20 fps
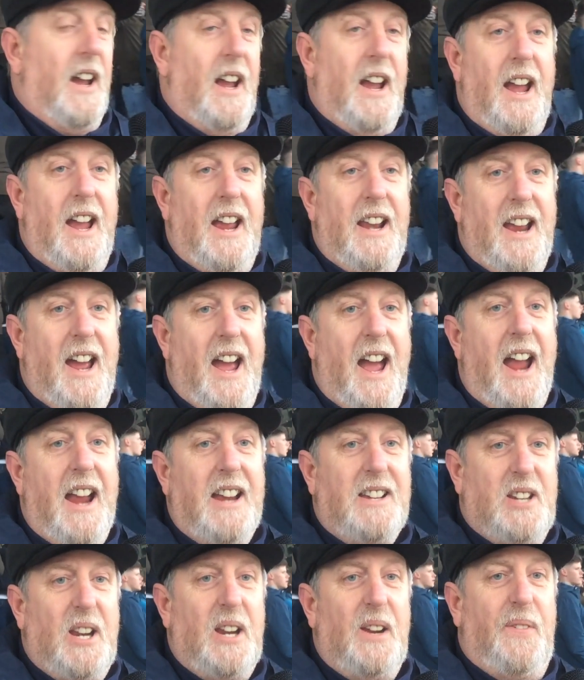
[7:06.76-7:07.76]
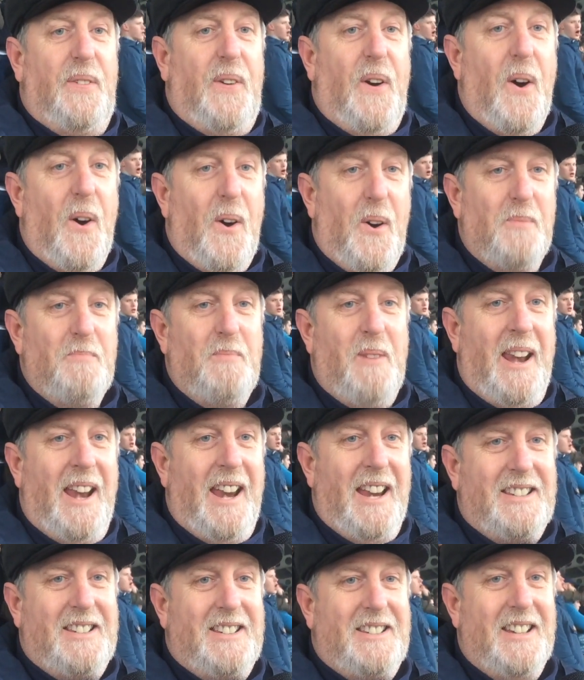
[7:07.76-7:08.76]
in 84
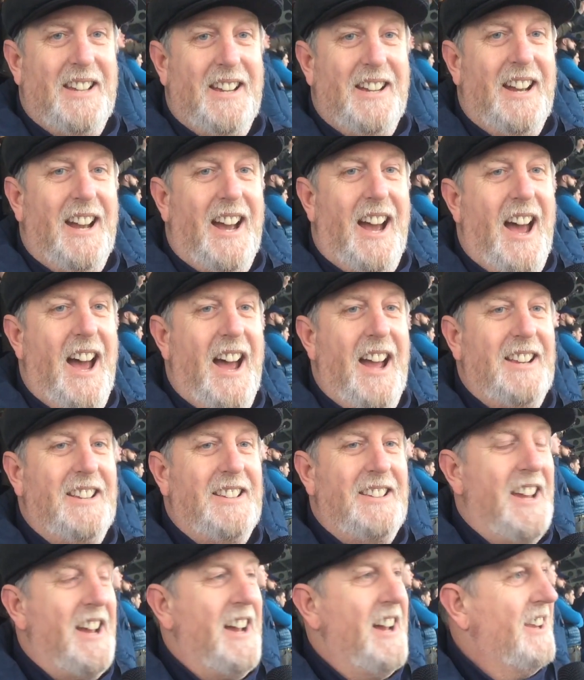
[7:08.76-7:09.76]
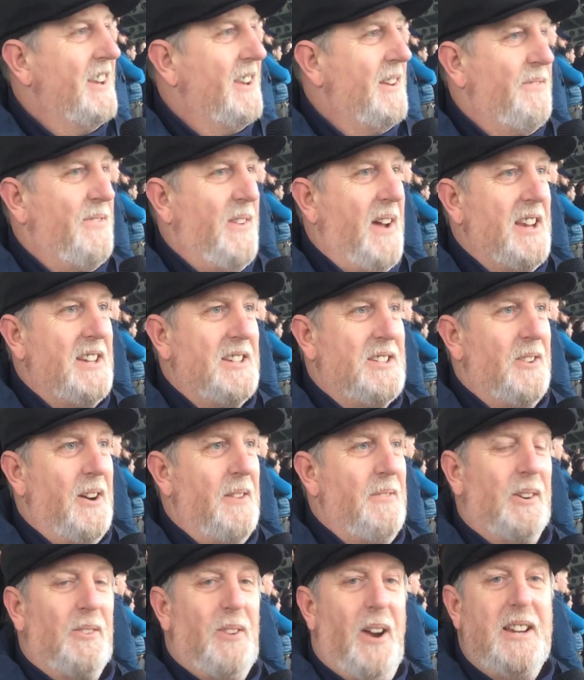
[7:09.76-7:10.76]
minutes. And the fans are
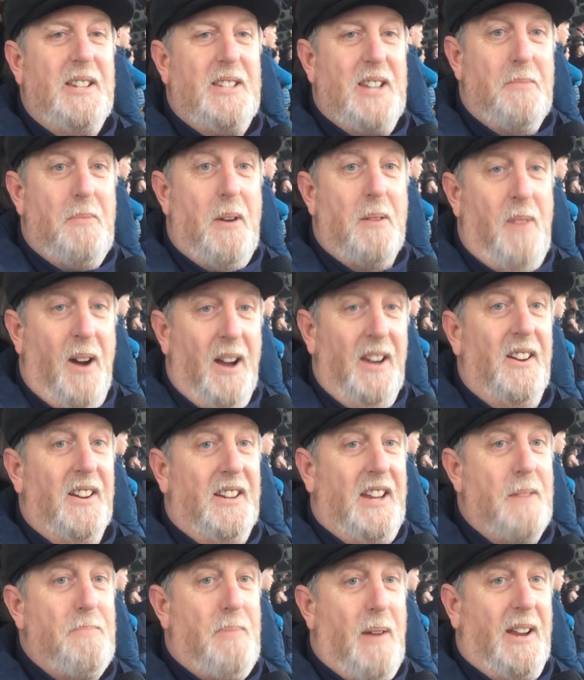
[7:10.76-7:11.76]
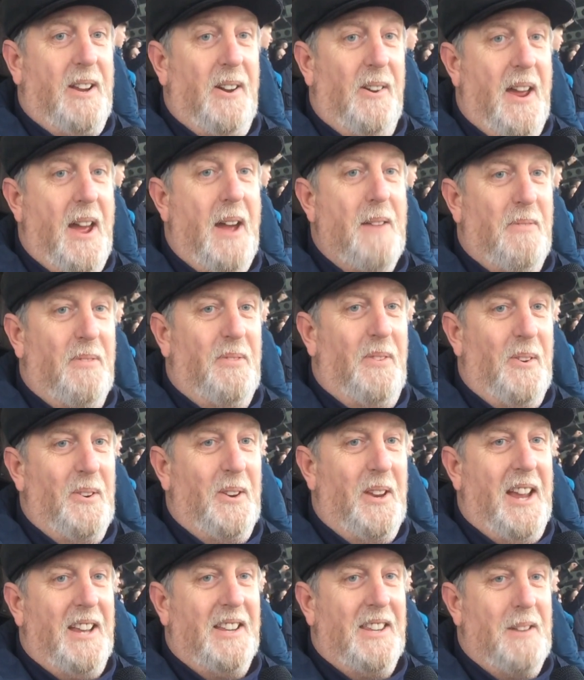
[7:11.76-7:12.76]
having a great time. I might not get back on air before
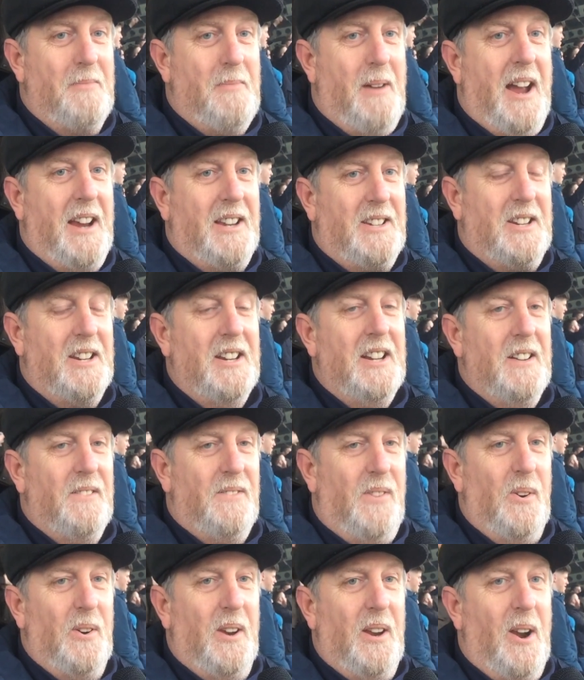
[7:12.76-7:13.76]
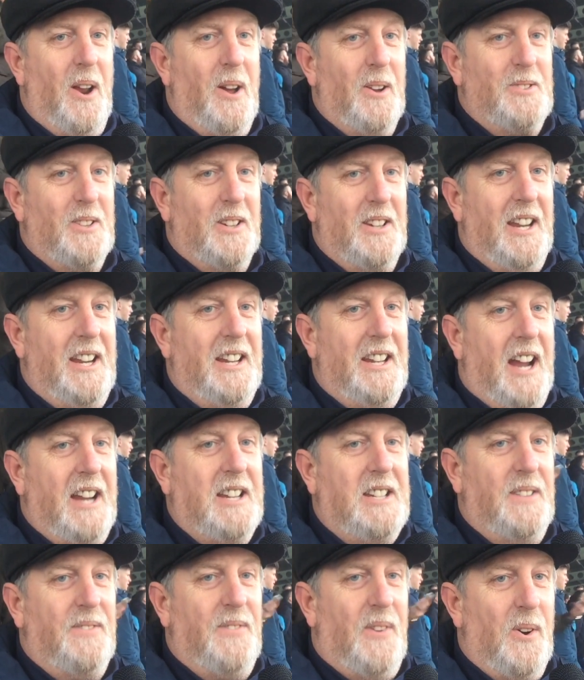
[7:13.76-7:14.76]
the end of the match. 4-0 Oxford lead,
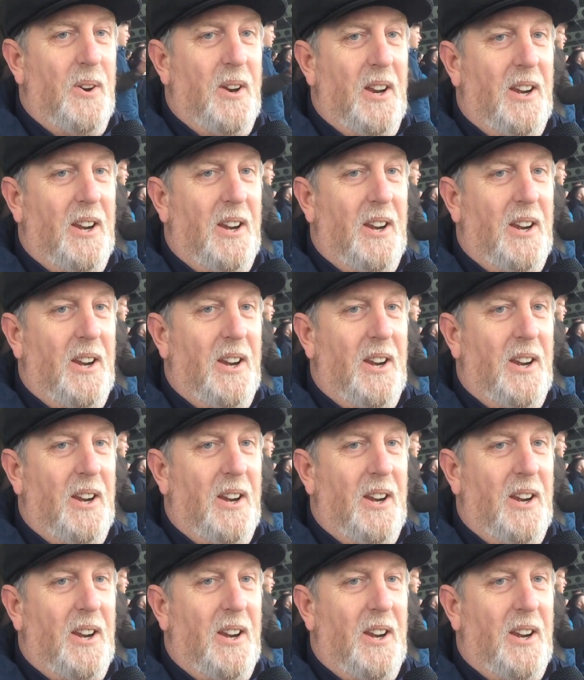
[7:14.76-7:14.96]
84 on the